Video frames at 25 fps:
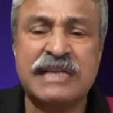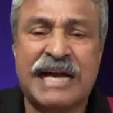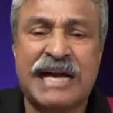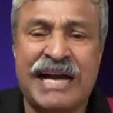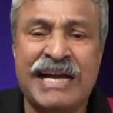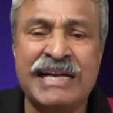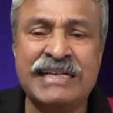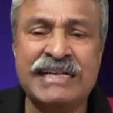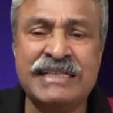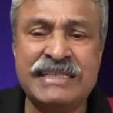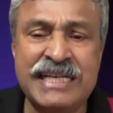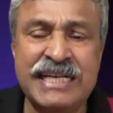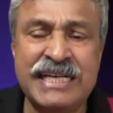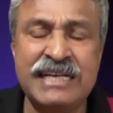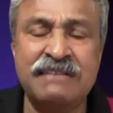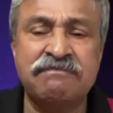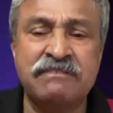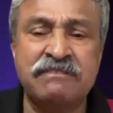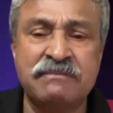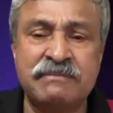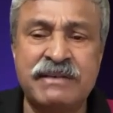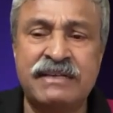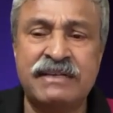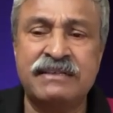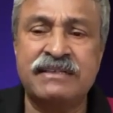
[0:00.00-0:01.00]

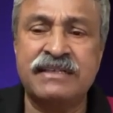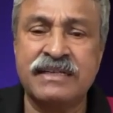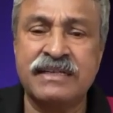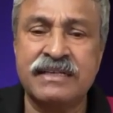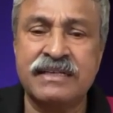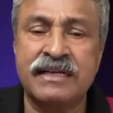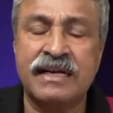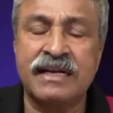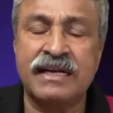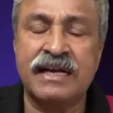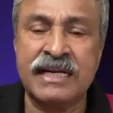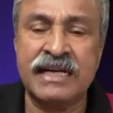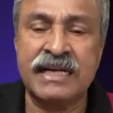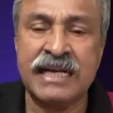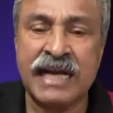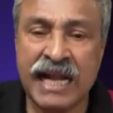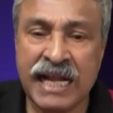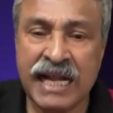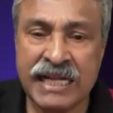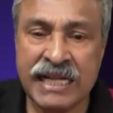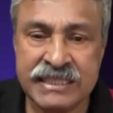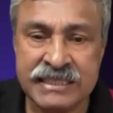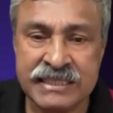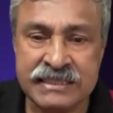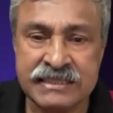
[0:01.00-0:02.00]
anti-inflammatory,
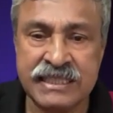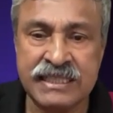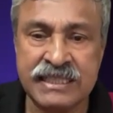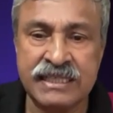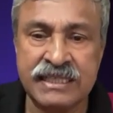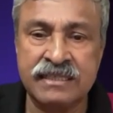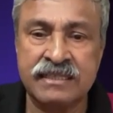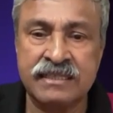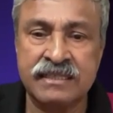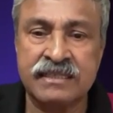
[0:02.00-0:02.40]
analgesic,